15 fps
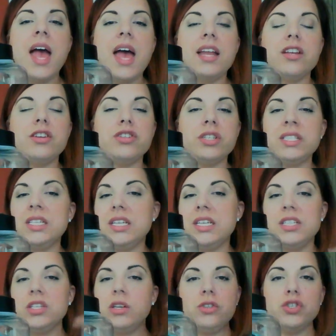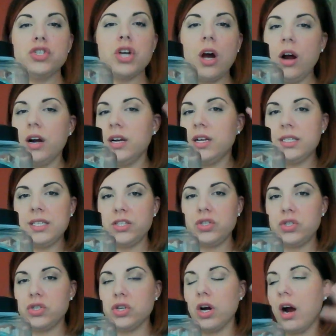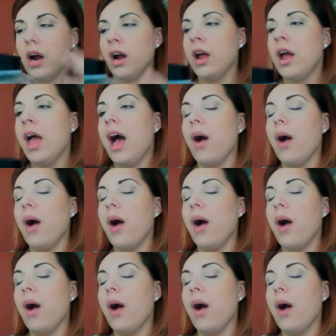and it just sees jar and it says jar